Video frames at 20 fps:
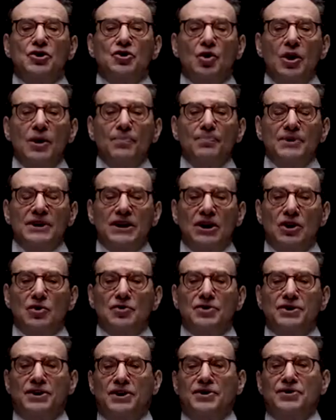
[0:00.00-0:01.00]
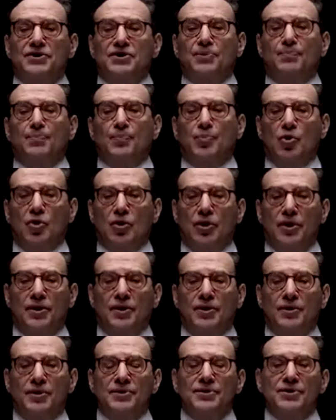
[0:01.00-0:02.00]
Trump tells his
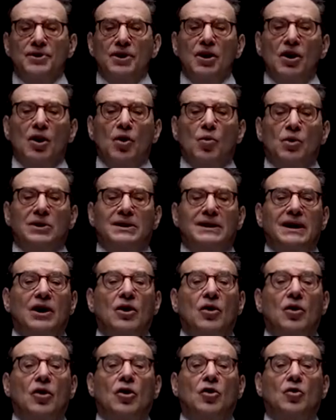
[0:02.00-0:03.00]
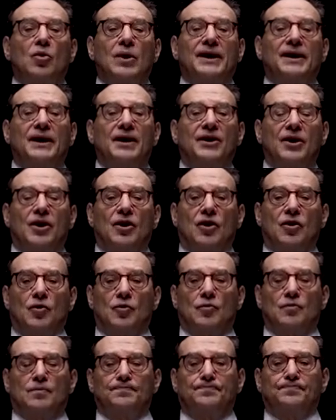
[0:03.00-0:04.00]
supporters what they already know.